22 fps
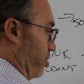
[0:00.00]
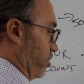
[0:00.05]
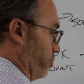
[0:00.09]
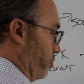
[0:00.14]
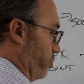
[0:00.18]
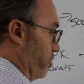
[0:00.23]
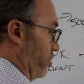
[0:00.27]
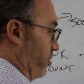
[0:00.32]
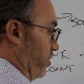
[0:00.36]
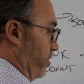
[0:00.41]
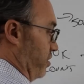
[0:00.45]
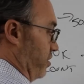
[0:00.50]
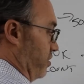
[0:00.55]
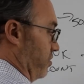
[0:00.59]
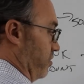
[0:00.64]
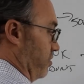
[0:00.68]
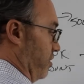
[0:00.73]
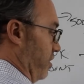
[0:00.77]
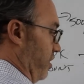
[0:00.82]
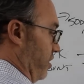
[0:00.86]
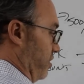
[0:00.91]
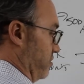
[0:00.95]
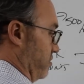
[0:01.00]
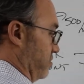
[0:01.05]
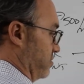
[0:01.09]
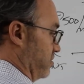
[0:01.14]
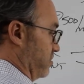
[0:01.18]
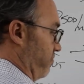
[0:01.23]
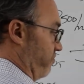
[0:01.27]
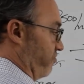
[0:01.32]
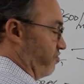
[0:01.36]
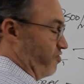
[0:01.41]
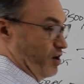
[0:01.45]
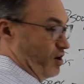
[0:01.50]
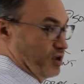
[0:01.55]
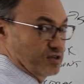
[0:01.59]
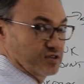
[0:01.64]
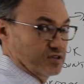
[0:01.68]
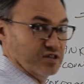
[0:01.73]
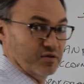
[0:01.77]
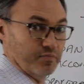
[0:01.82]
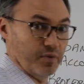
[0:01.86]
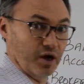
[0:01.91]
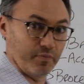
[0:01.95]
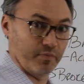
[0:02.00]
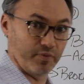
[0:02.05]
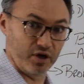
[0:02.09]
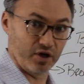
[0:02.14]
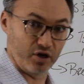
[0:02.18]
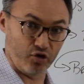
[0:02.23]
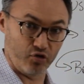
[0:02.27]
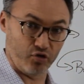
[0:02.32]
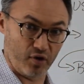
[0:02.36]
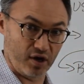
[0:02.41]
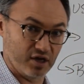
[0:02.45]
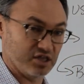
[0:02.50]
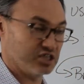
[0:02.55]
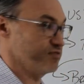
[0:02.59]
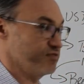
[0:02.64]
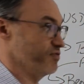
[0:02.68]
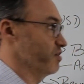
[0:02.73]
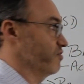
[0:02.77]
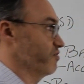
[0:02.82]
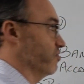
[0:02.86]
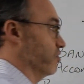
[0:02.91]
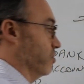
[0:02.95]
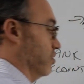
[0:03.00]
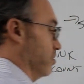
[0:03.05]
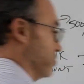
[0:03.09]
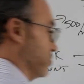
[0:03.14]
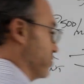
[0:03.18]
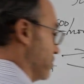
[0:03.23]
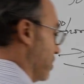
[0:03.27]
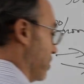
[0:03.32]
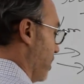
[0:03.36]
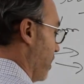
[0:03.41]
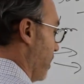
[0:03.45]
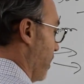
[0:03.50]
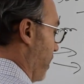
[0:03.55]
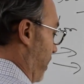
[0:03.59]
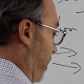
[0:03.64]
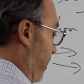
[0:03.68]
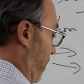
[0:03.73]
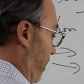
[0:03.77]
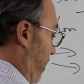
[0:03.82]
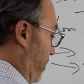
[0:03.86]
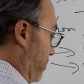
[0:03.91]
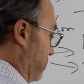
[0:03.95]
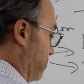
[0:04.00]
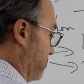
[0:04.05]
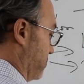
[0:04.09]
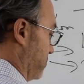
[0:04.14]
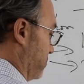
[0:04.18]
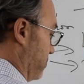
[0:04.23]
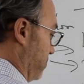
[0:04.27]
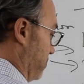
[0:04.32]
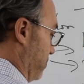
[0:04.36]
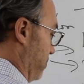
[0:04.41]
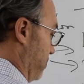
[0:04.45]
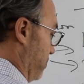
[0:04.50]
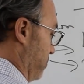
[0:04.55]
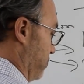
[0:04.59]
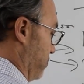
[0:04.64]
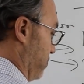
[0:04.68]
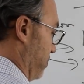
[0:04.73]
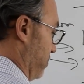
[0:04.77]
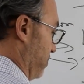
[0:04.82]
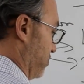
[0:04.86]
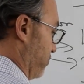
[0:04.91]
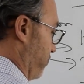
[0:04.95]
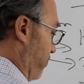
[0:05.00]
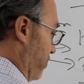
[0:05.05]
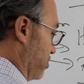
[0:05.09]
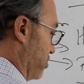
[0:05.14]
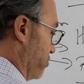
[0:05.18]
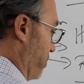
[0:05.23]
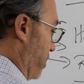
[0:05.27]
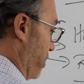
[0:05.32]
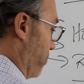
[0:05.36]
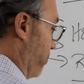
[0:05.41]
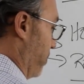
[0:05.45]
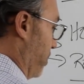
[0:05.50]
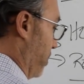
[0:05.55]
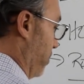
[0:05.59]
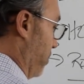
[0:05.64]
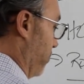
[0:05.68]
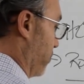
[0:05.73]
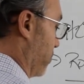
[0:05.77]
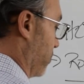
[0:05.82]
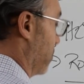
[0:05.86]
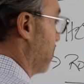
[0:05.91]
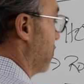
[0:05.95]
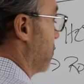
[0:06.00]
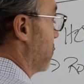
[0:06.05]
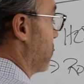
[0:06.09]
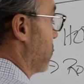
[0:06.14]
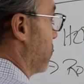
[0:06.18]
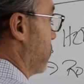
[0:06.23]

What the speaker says: to put it in some funds that might be aggressive at first. And as these funds make money, they're going to